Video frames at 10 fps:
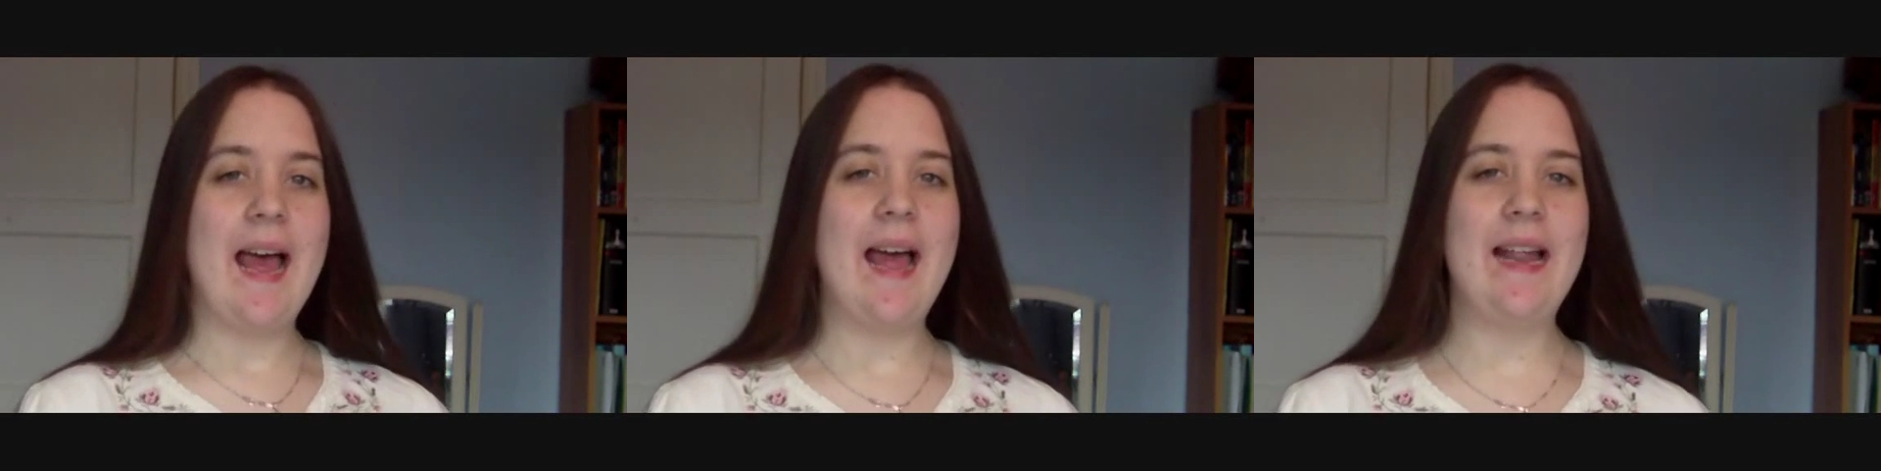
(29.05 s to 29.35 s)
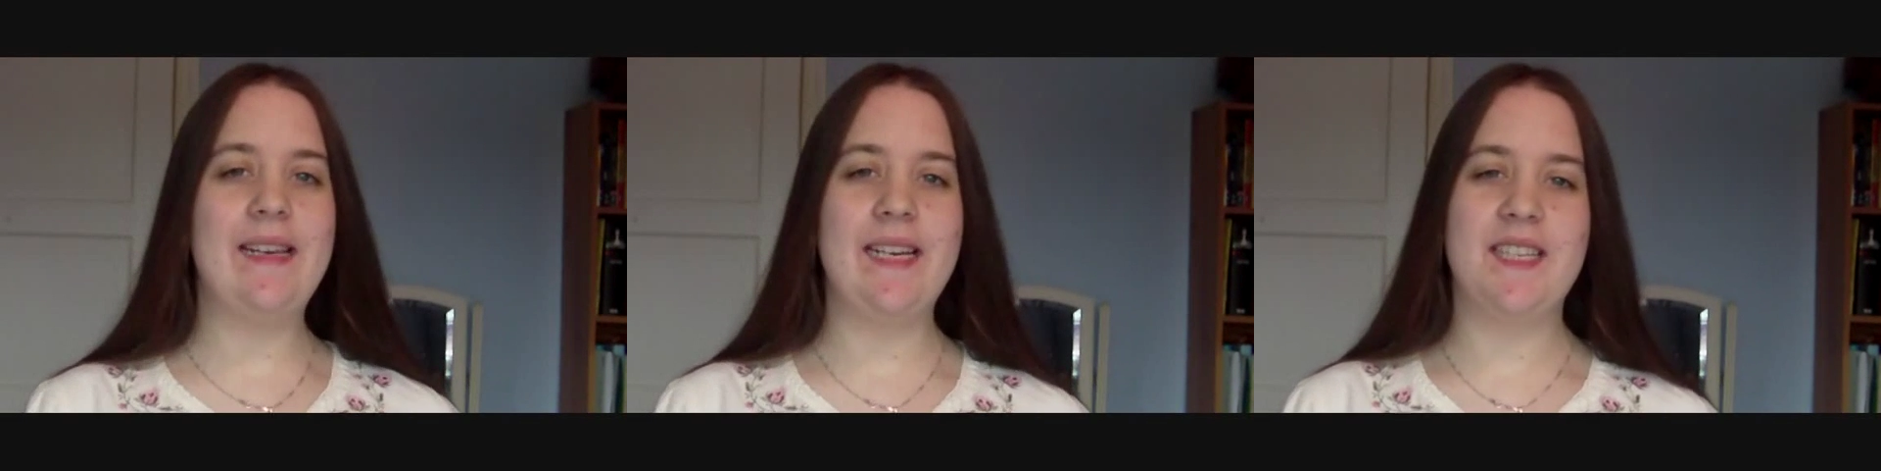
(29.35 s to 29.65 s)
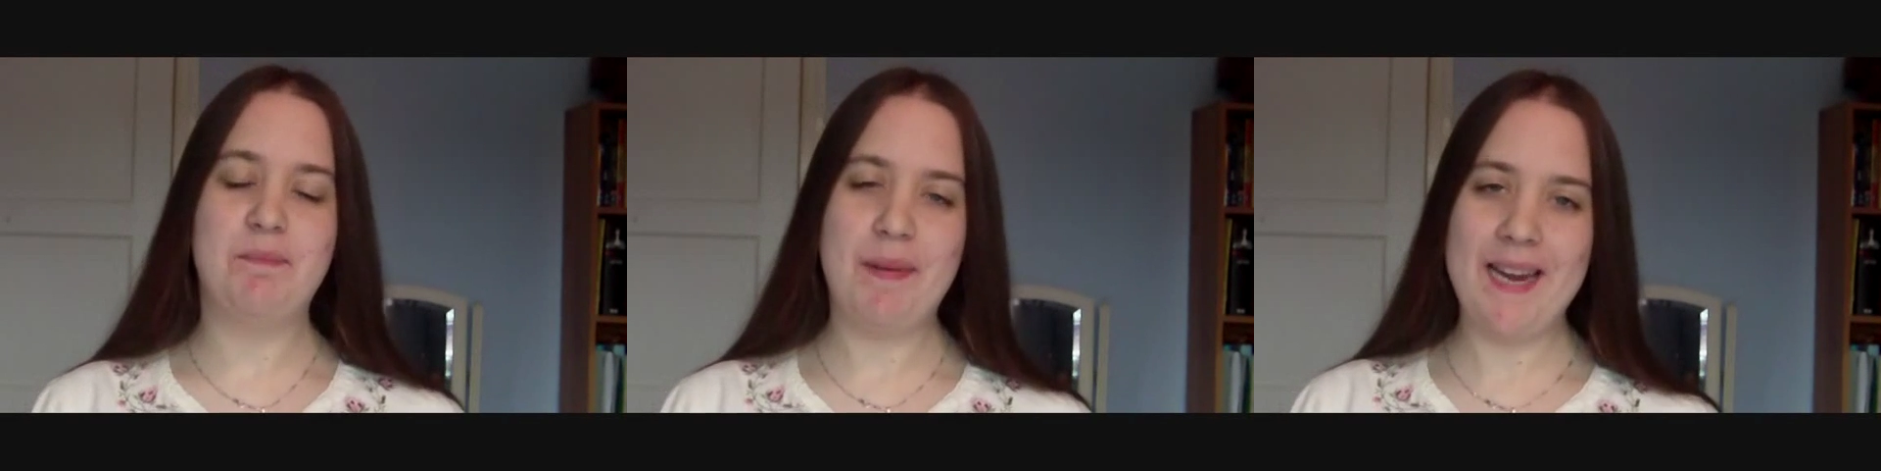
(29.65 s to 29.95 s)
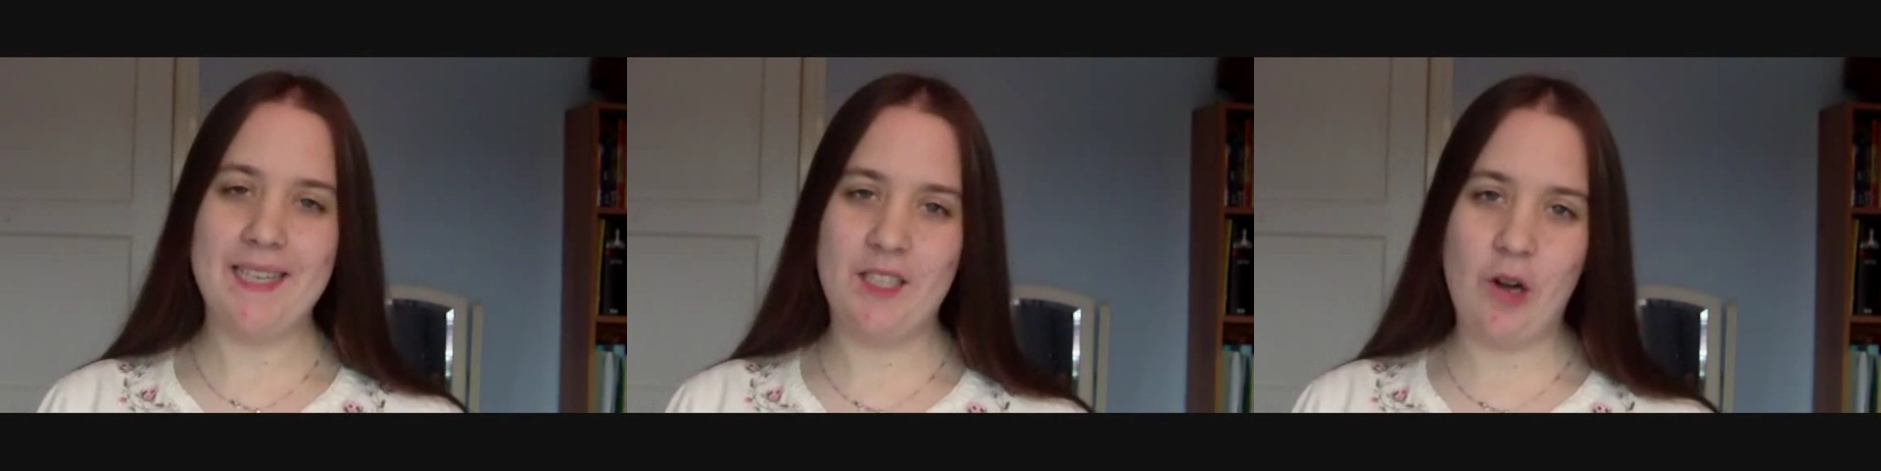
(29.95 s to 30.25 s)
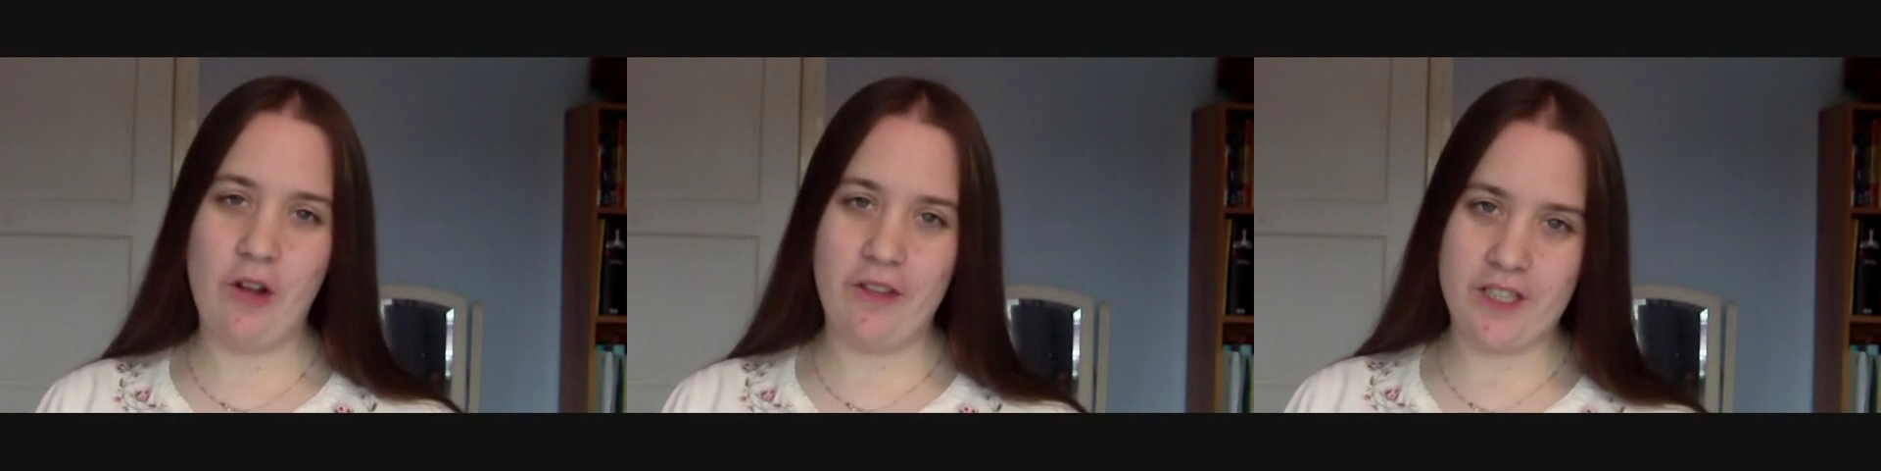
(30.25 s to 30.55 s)
and it's based
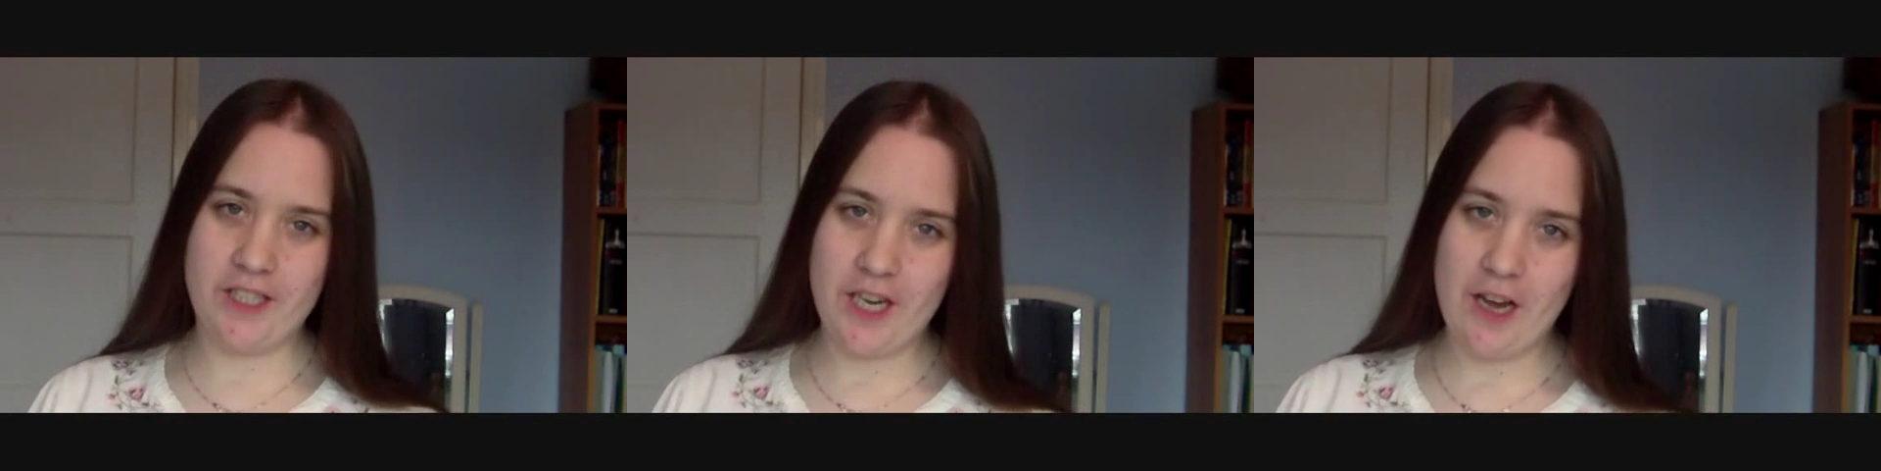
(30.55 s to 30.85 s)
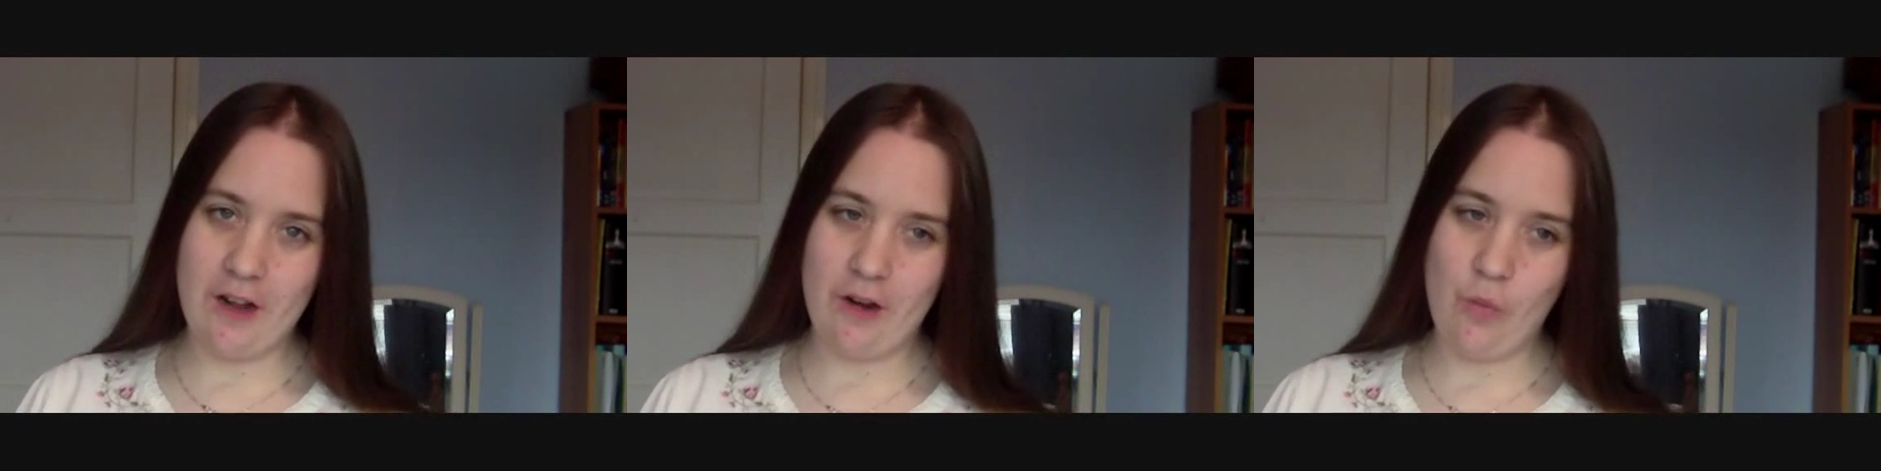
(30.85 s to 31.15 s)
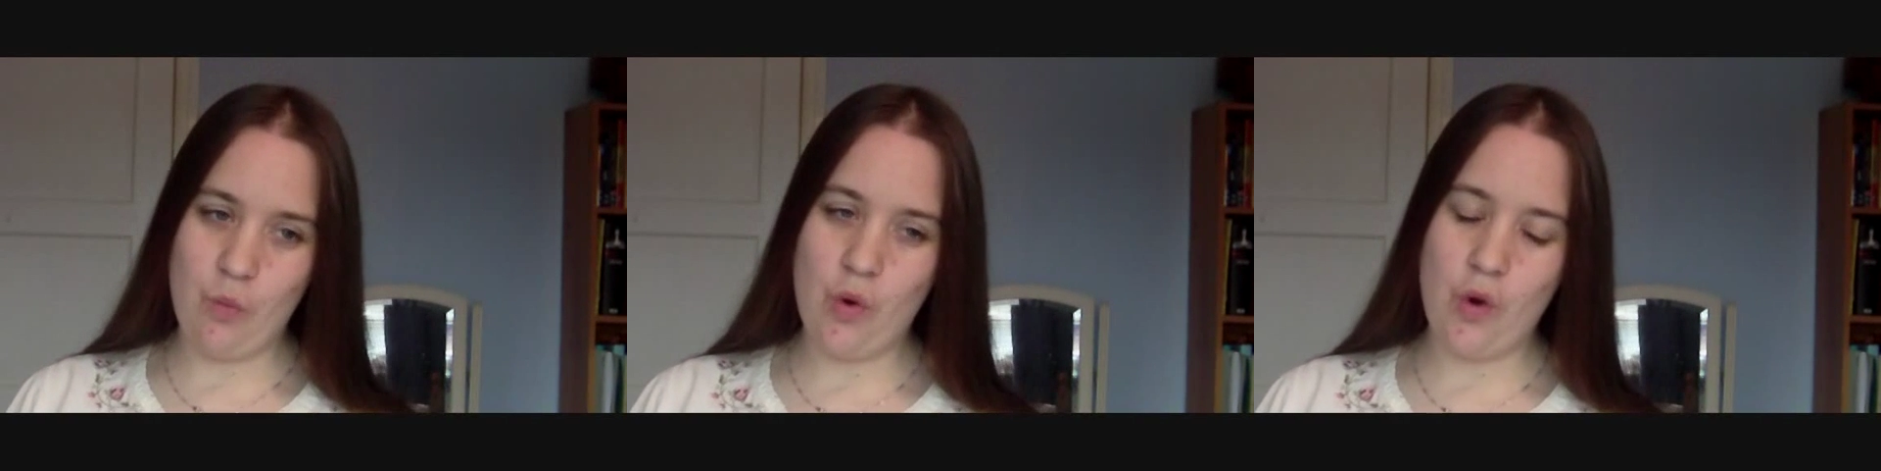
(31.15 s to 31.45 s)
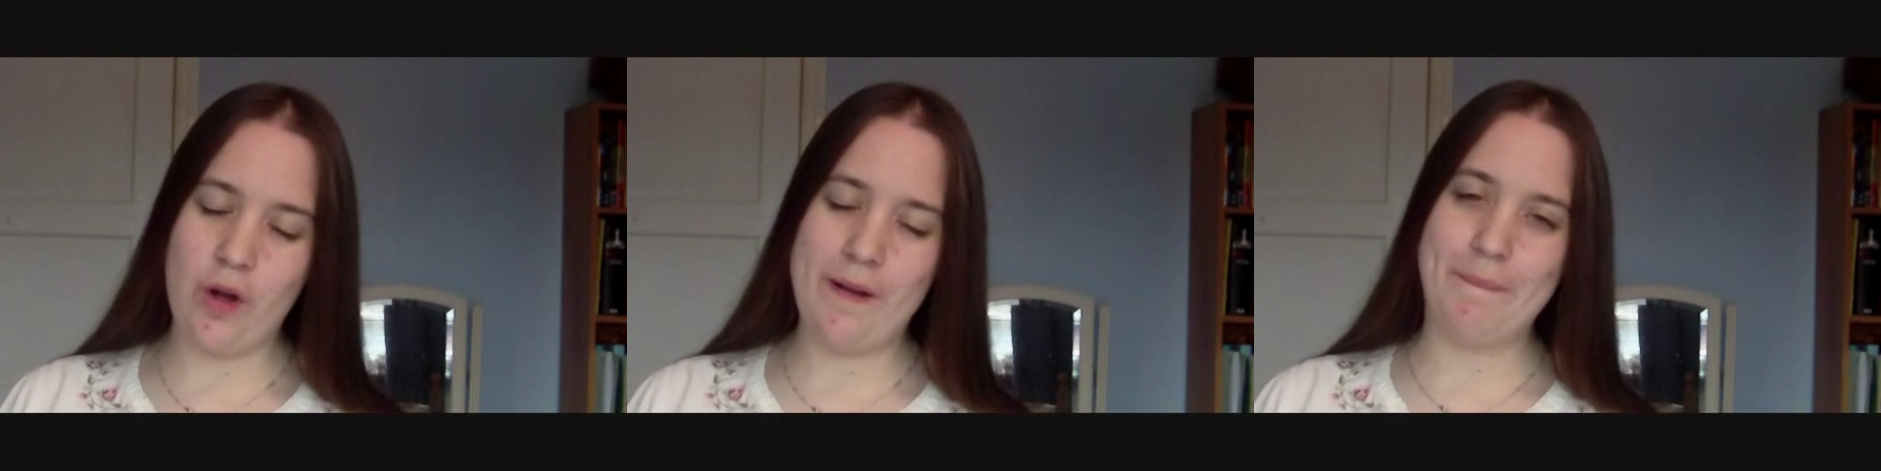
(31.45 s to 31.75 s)
on the style worn